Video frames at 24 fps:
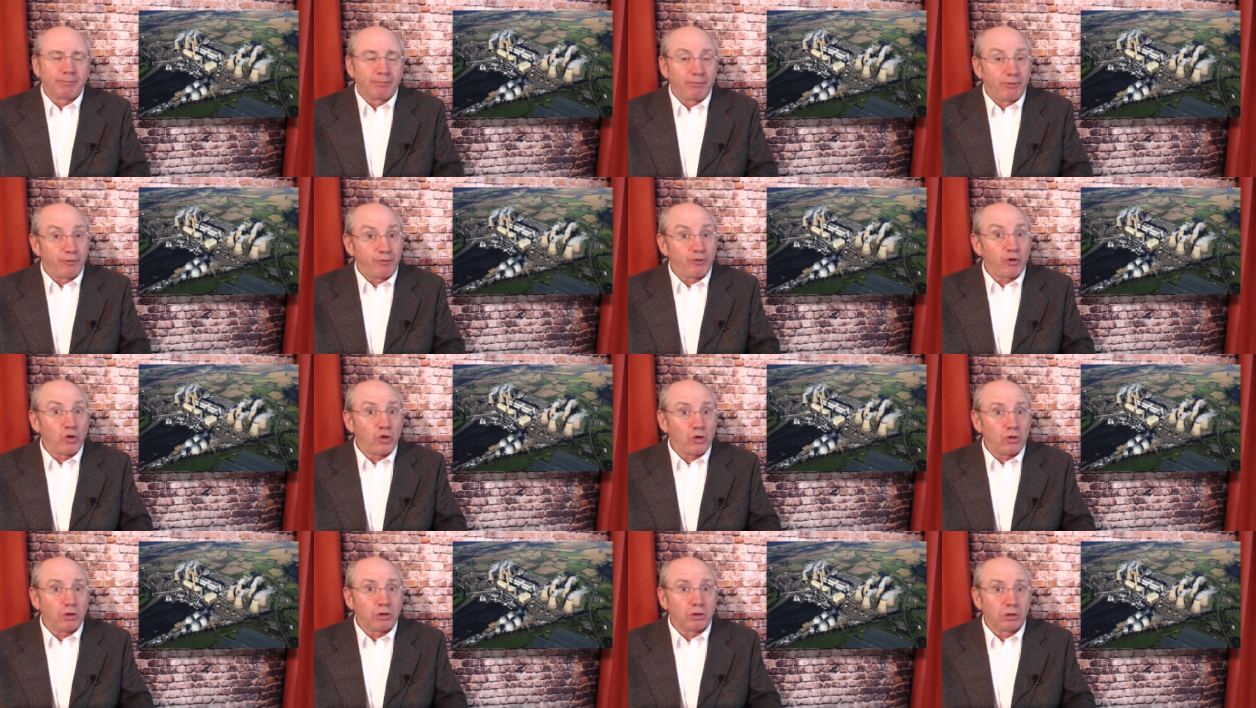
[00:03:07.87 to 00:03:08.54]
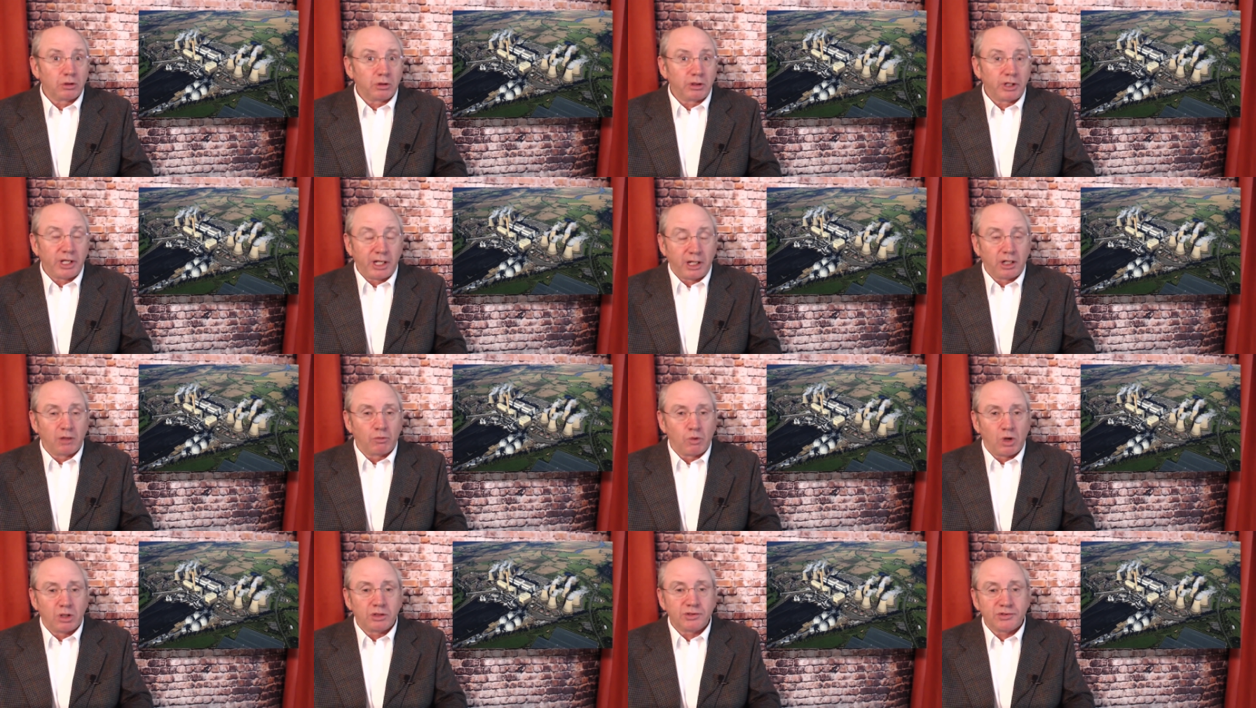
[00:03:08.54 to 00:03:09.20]
4
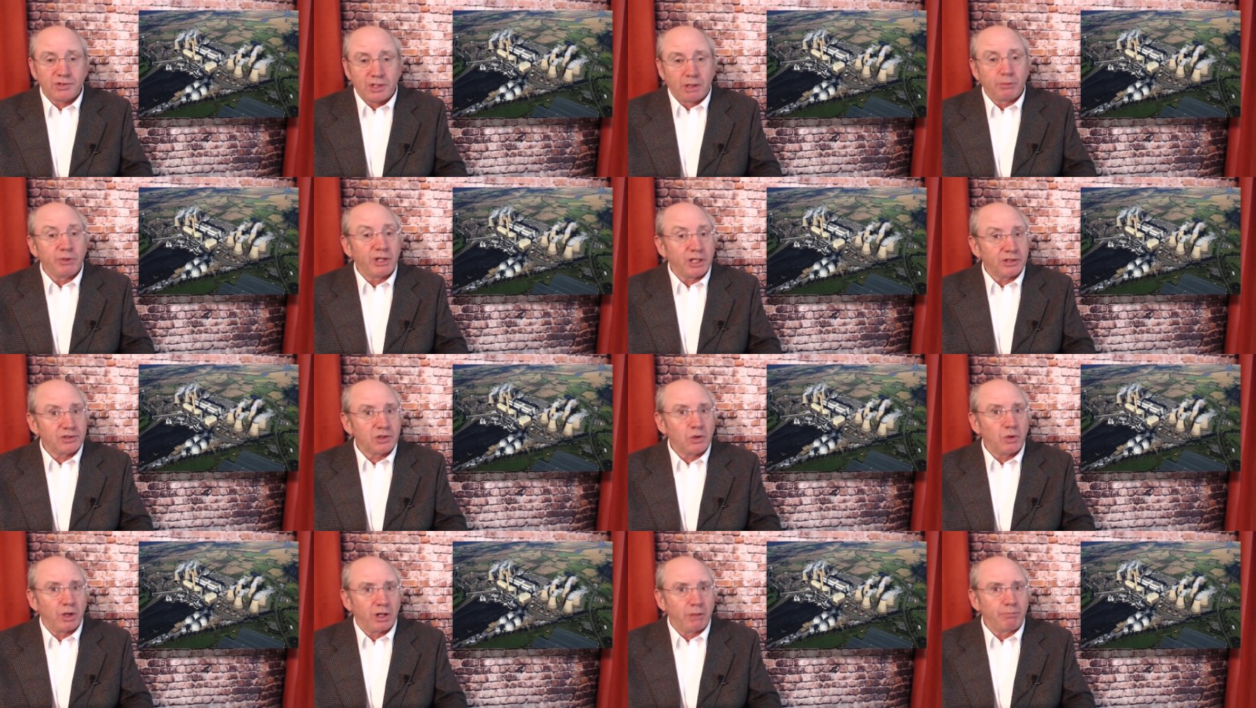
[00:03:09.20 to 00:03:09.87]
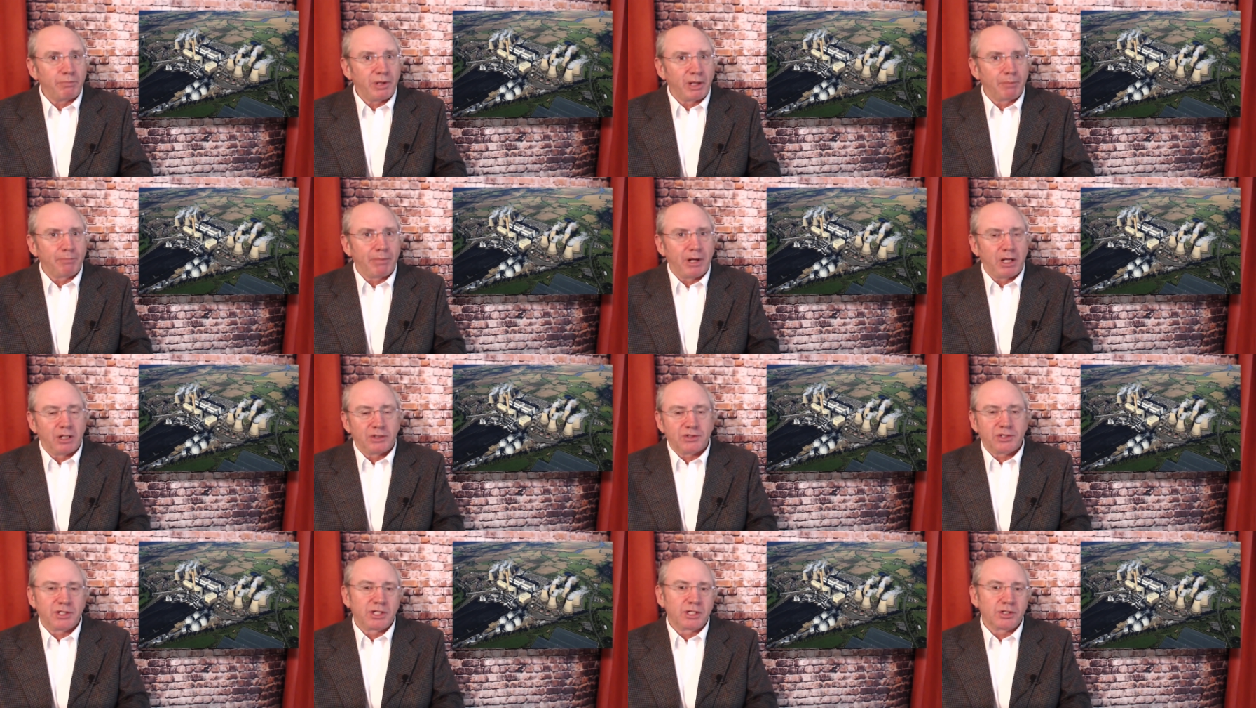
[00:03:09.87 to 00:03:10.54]
gigawatts, I mean, that's quite a big
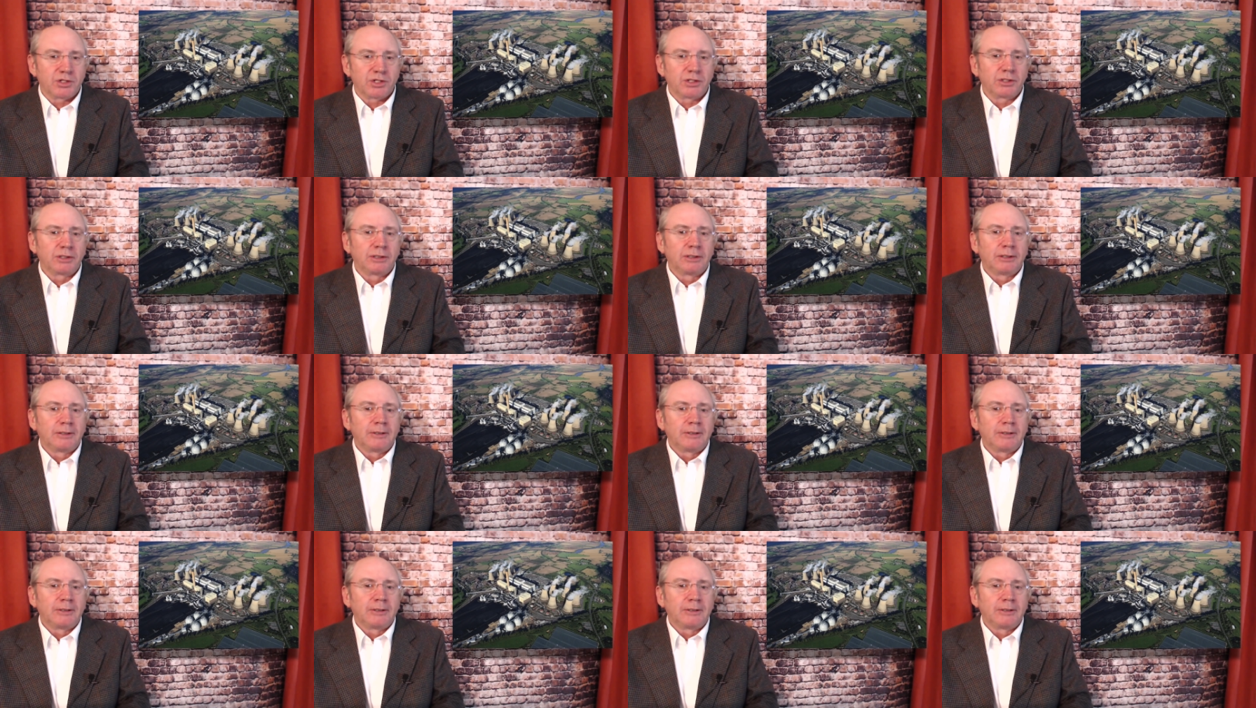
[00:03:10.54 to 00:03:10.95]
power station,